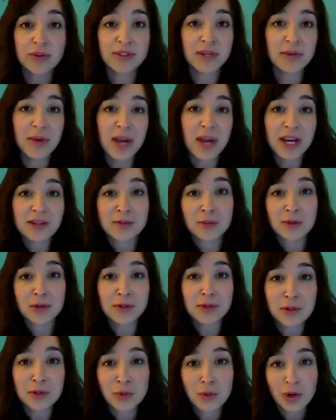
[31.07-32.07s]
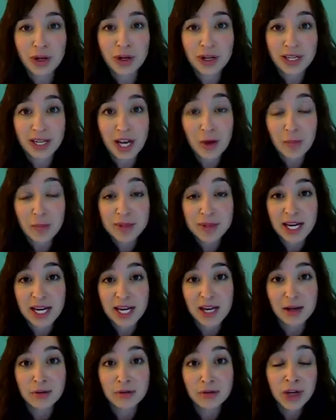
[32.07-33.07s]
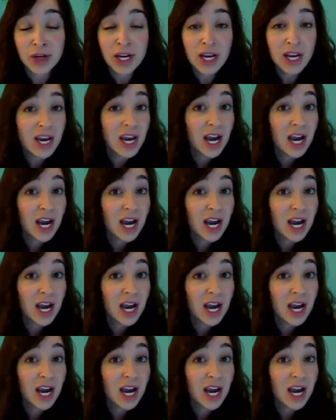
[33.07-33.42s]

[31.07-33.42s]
some experts who are going to help us have